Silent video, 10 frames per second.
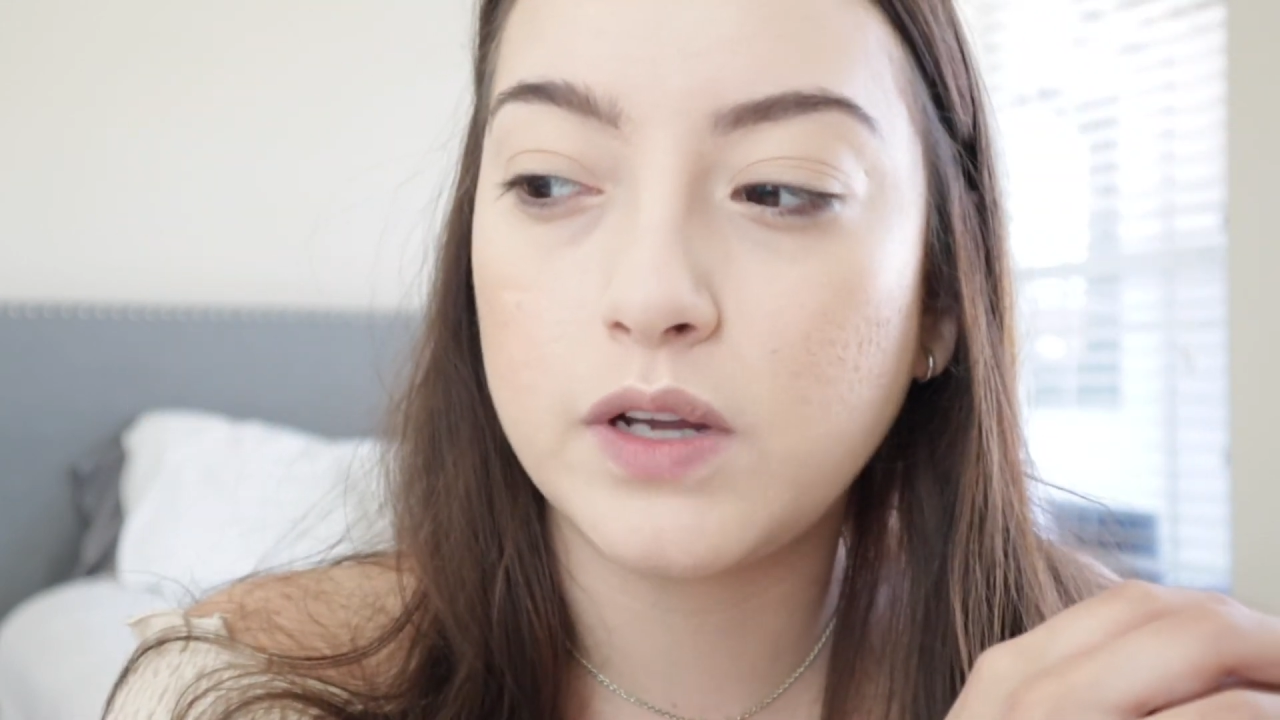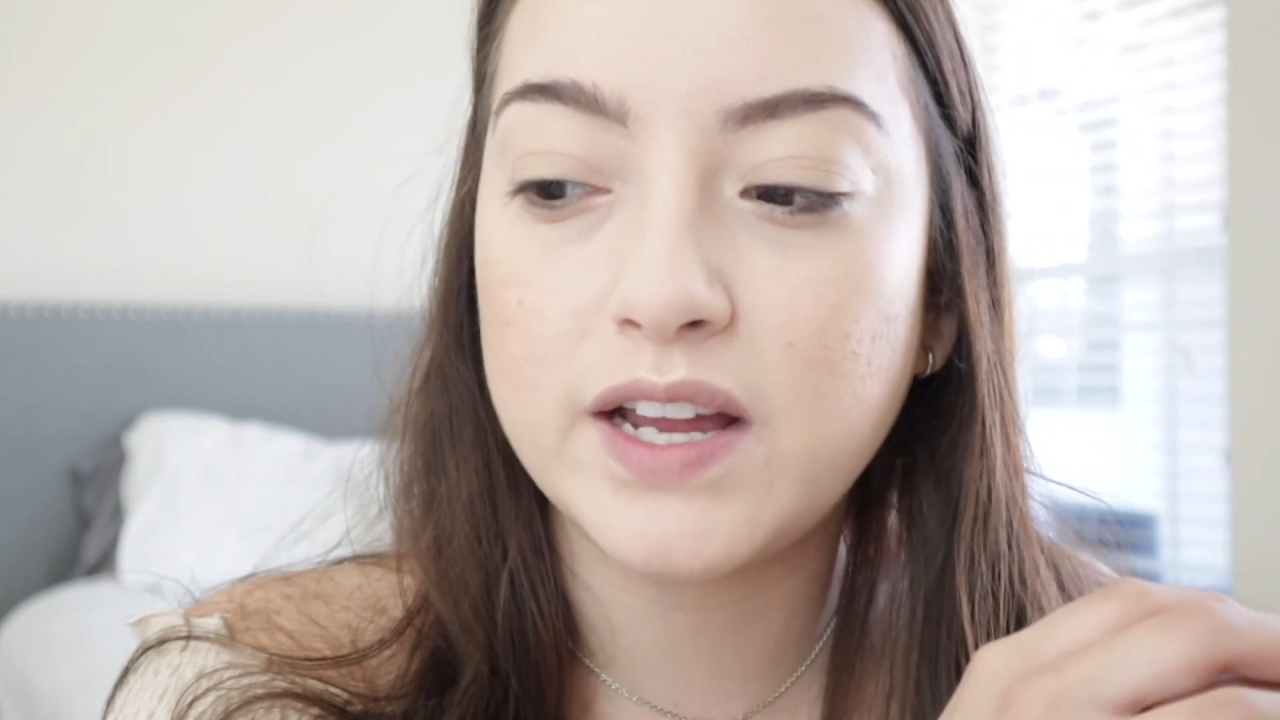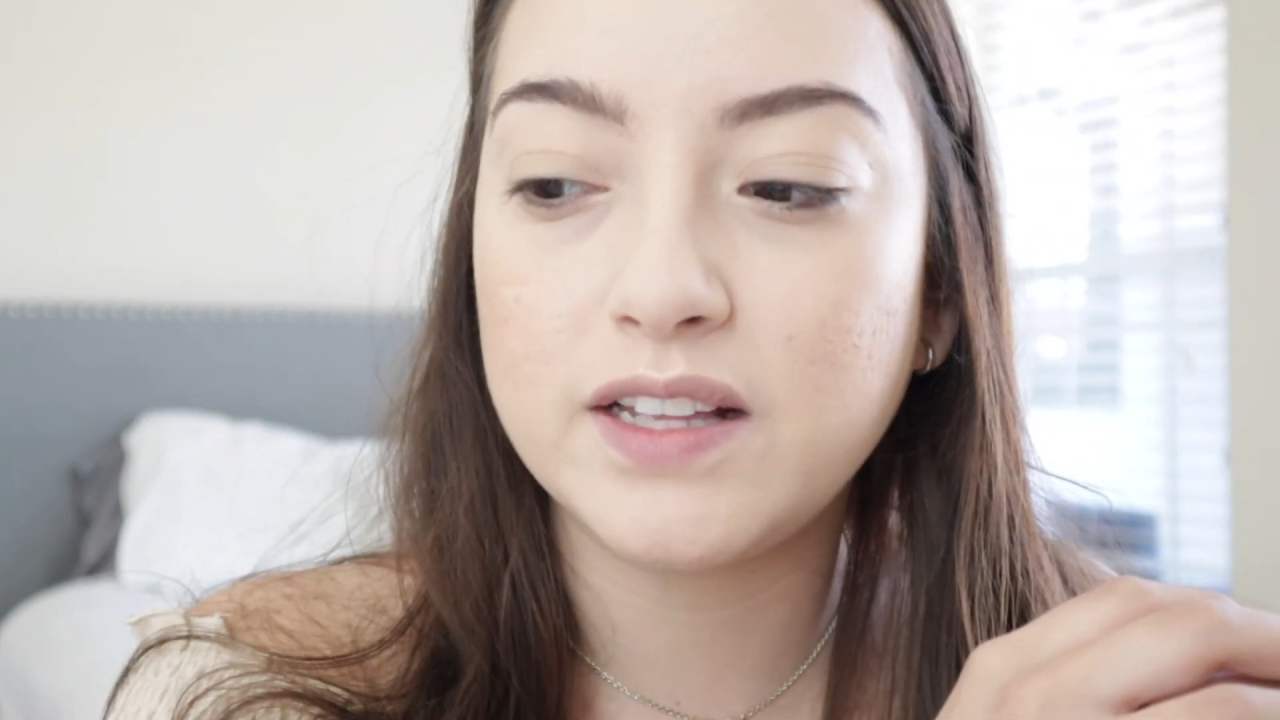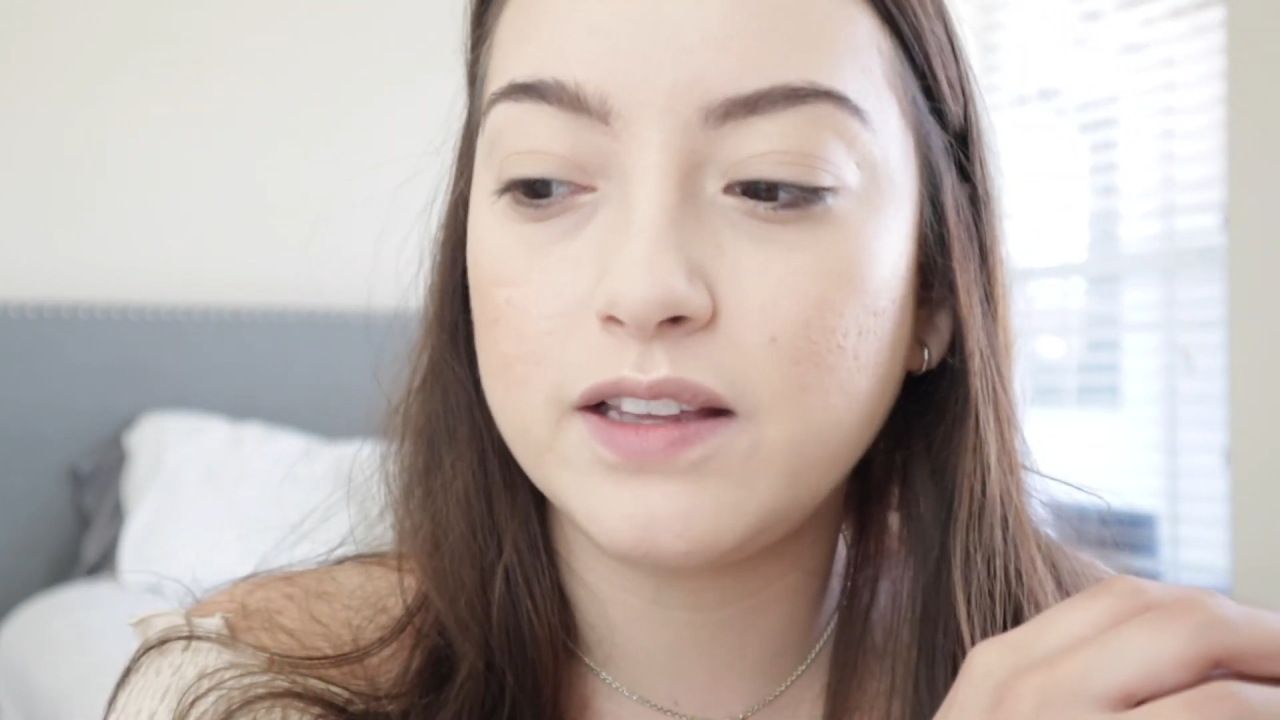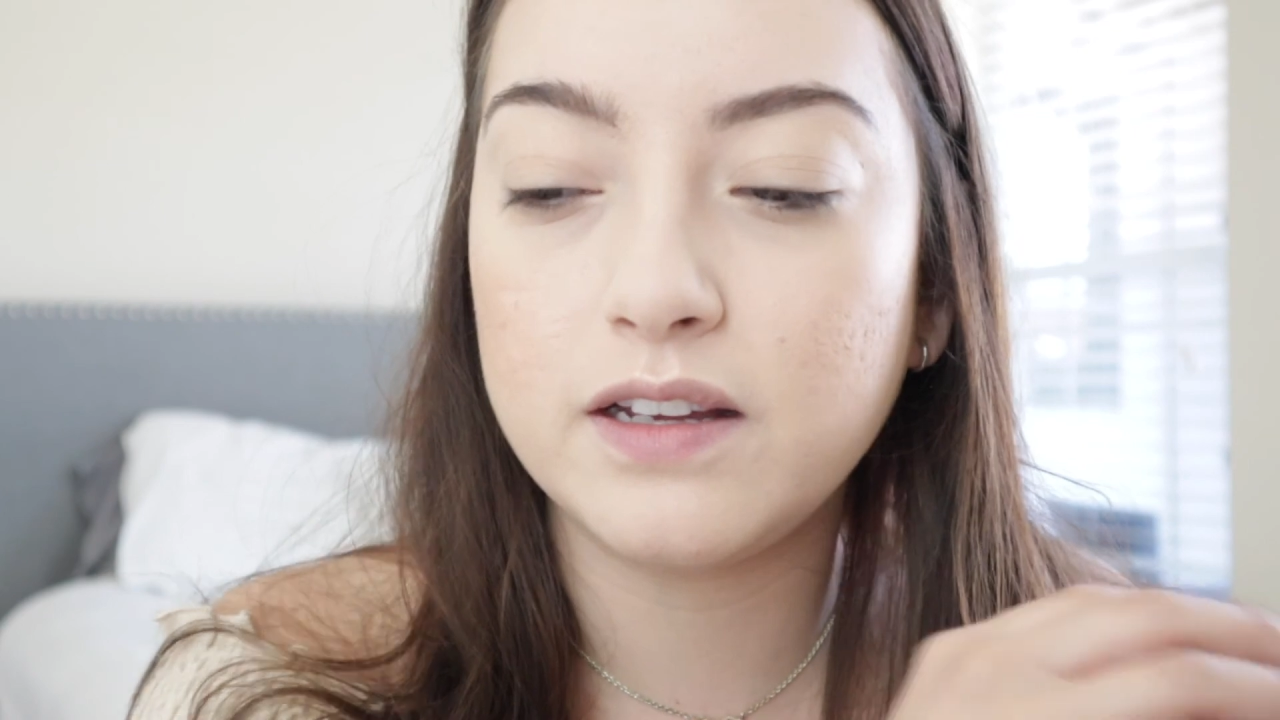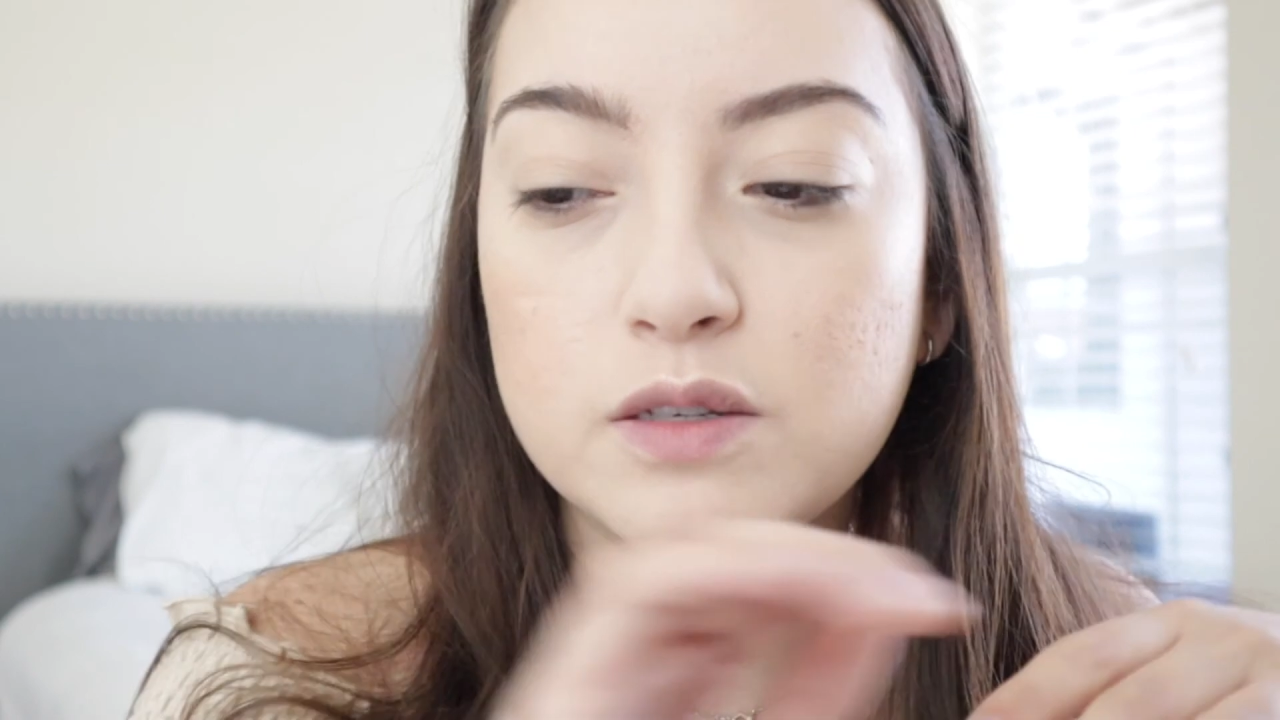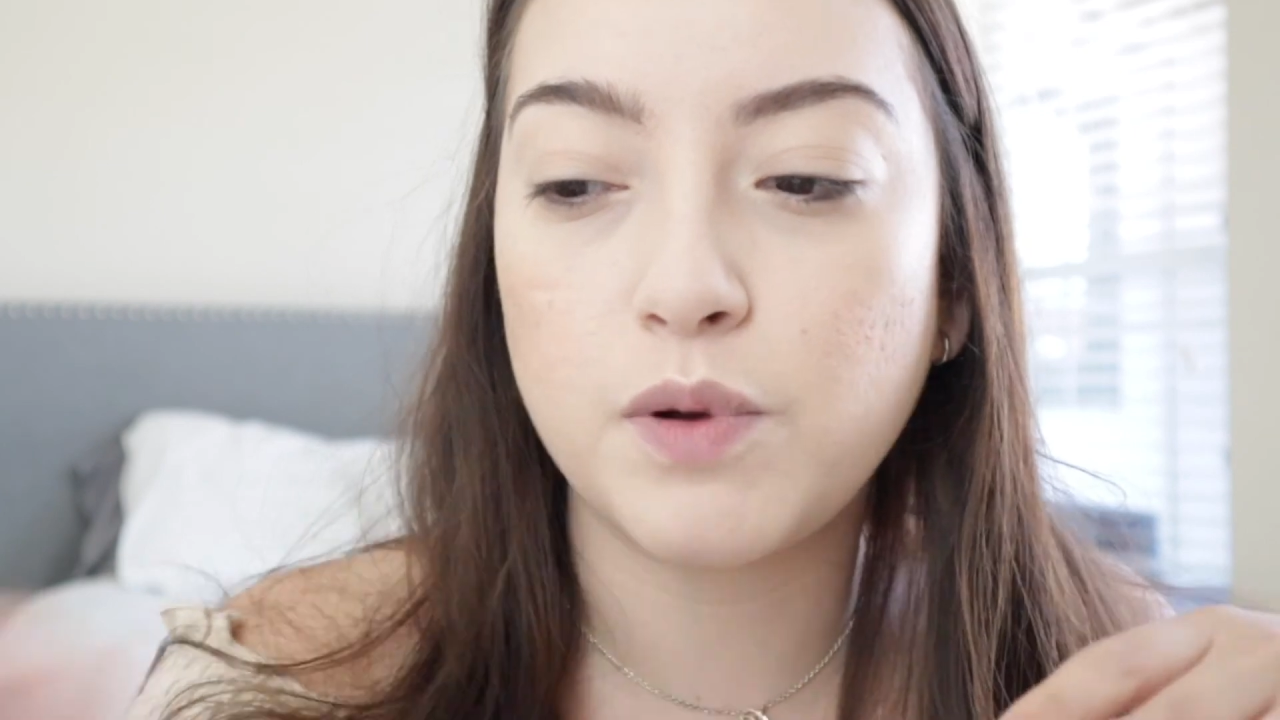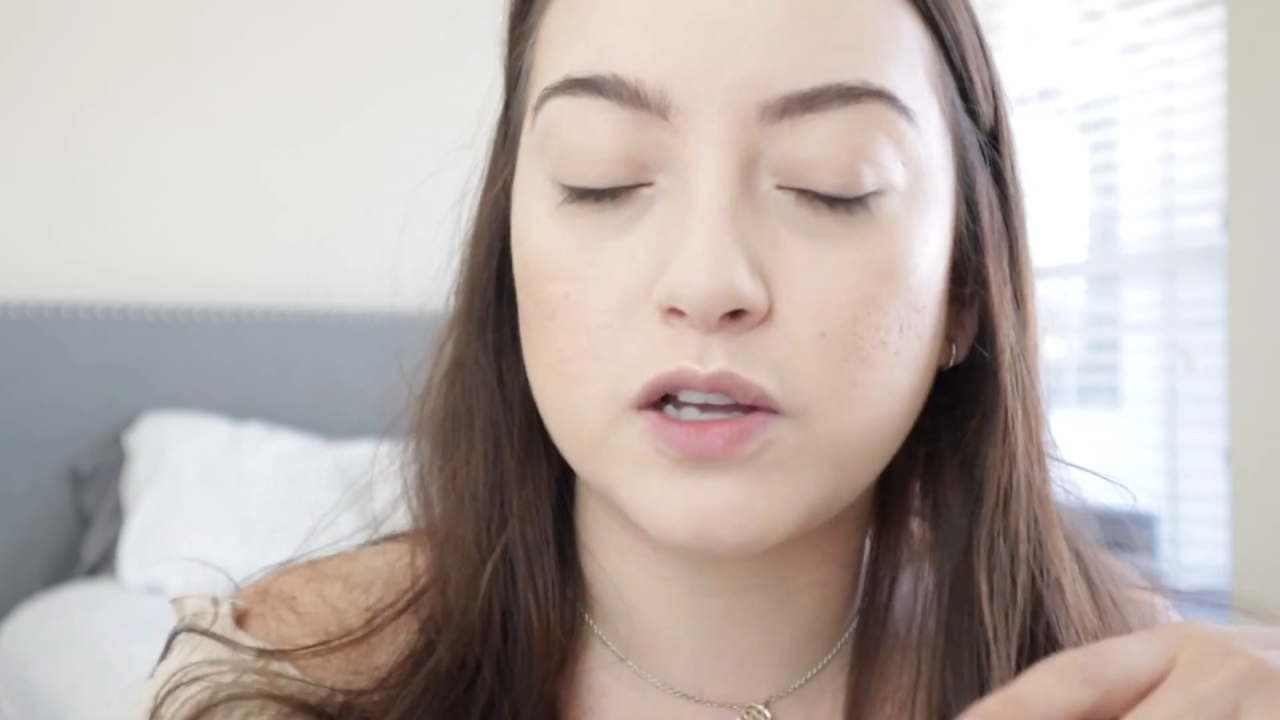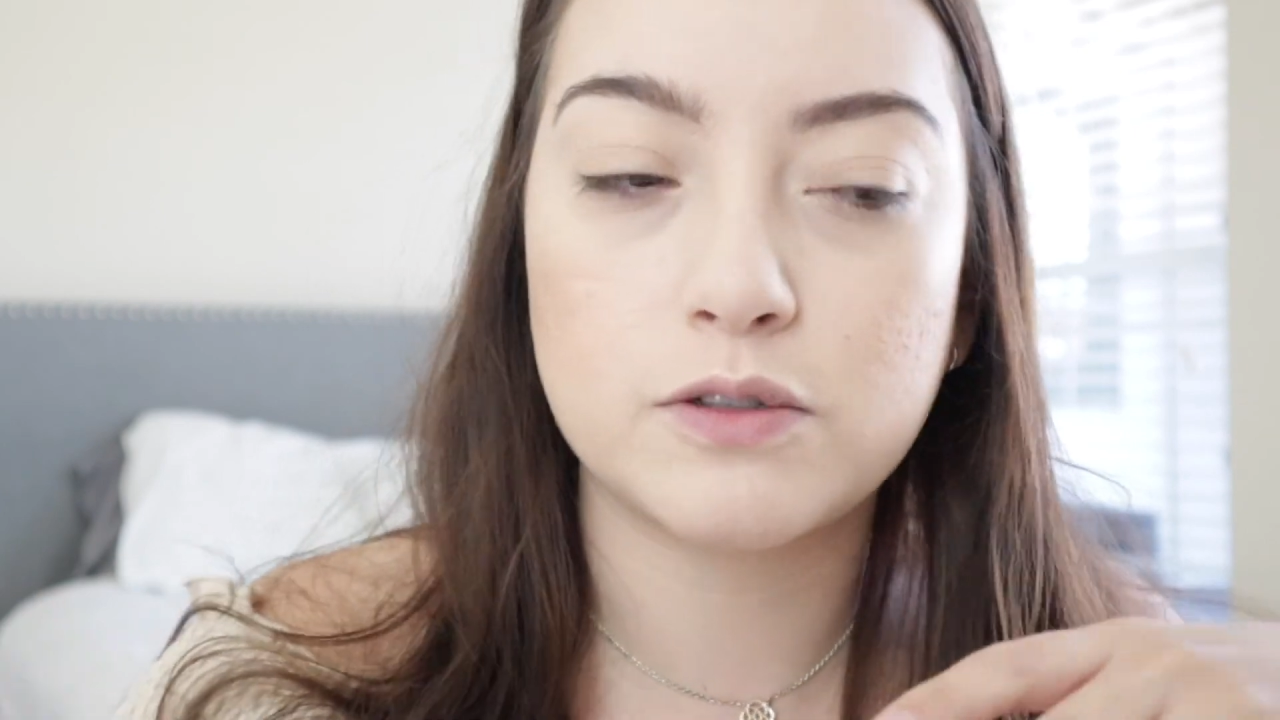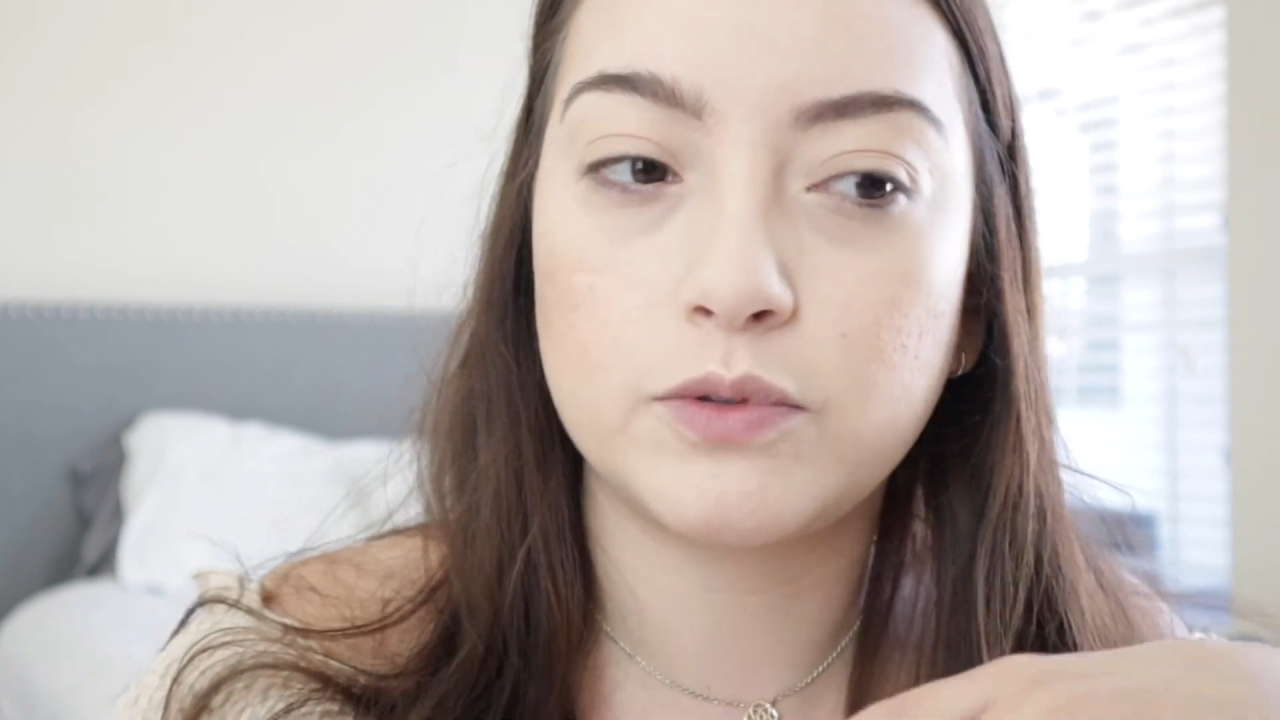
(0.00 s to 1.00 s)
Anything is
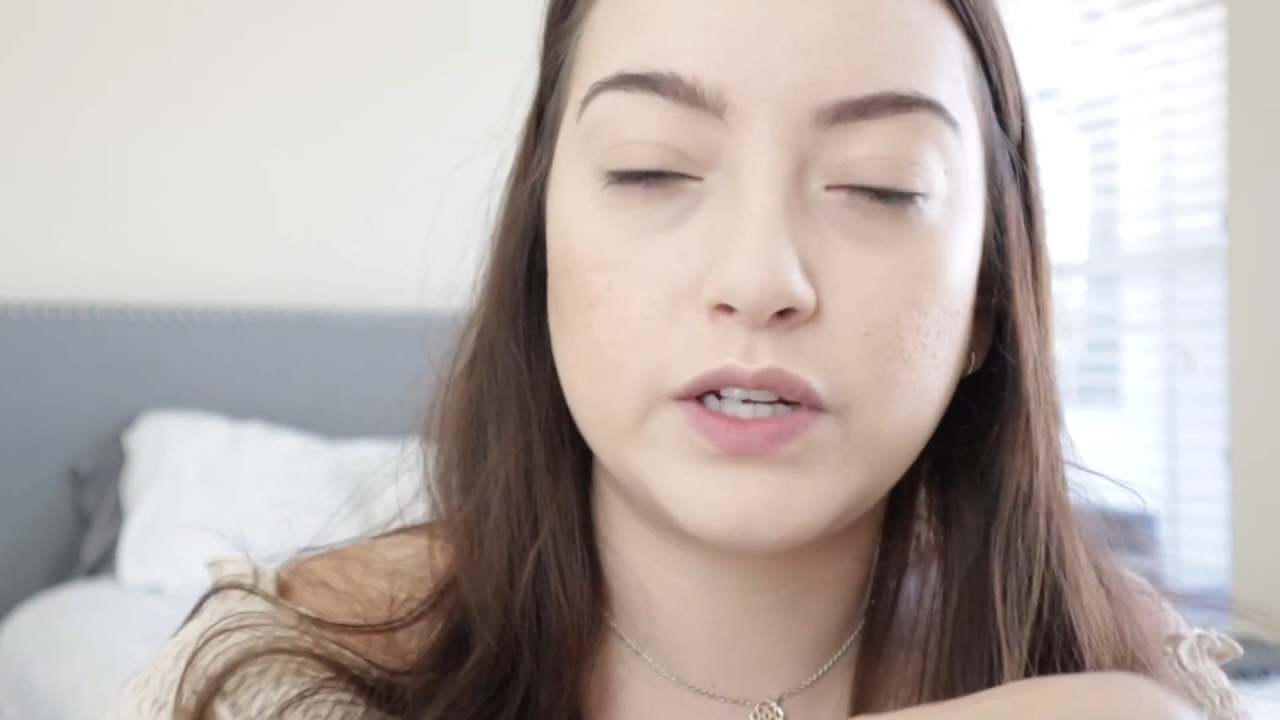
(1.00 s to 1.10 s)
possible